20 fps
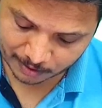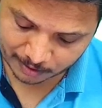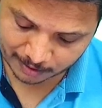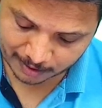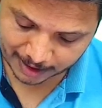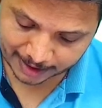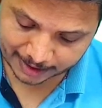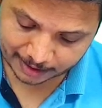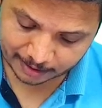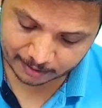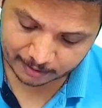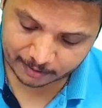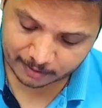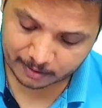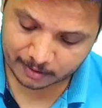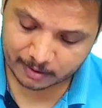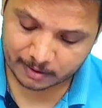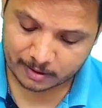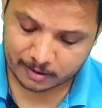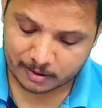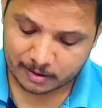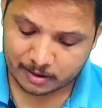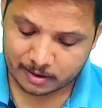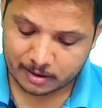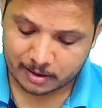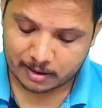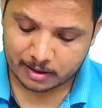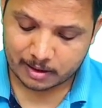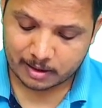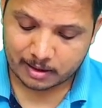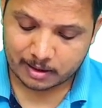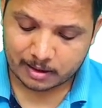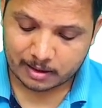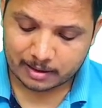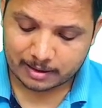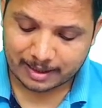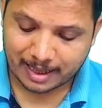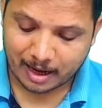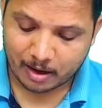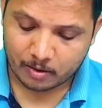right
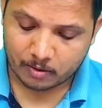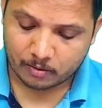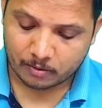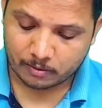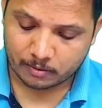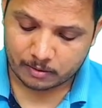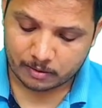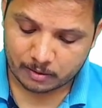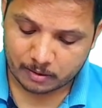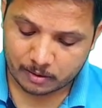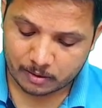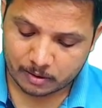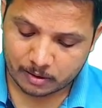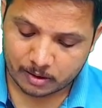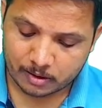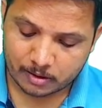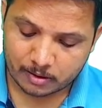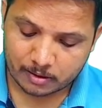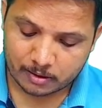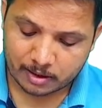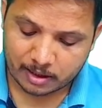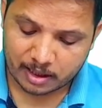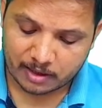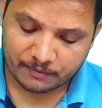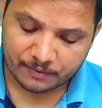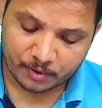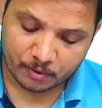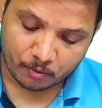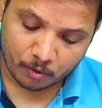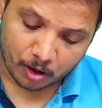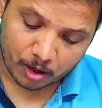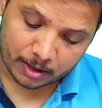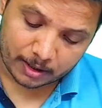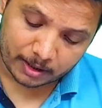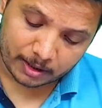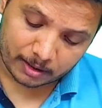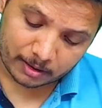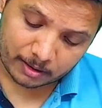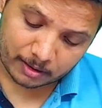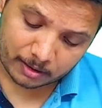now if you
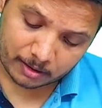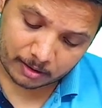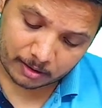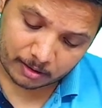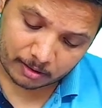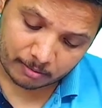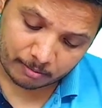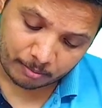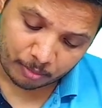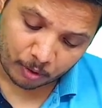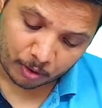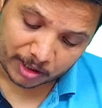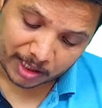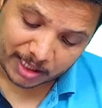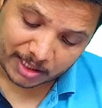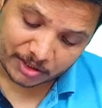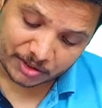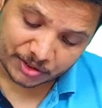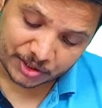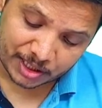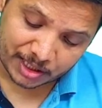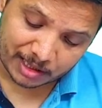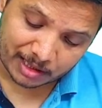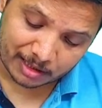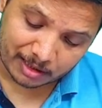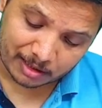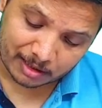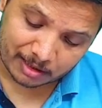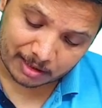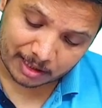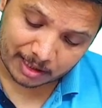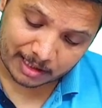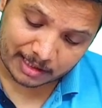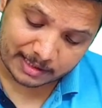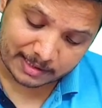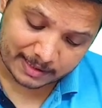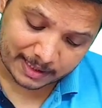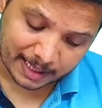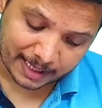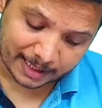want potential
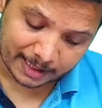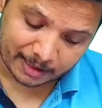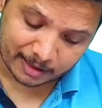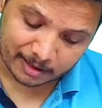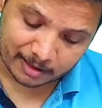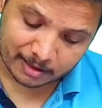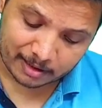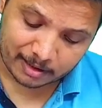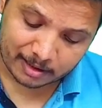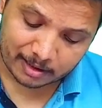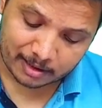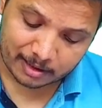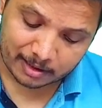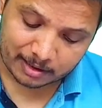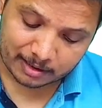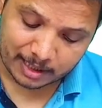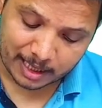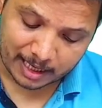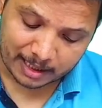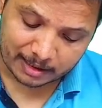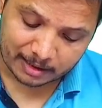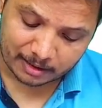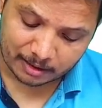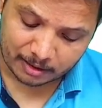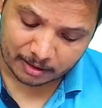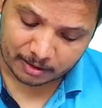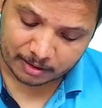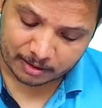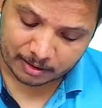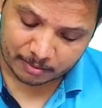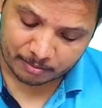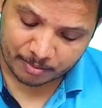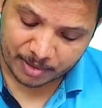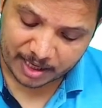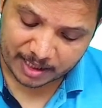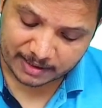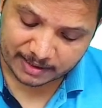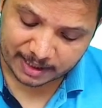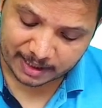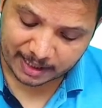inside then
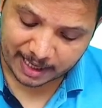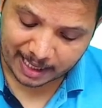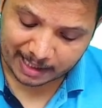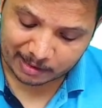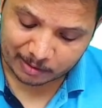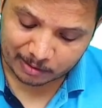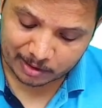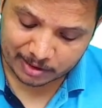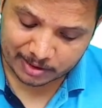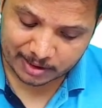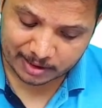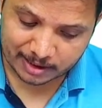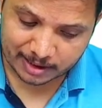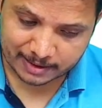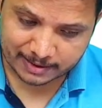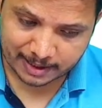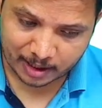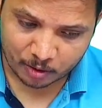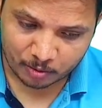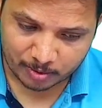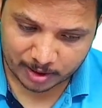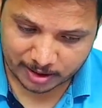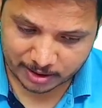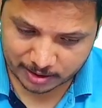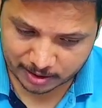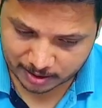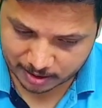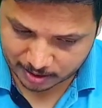basic calculation is how much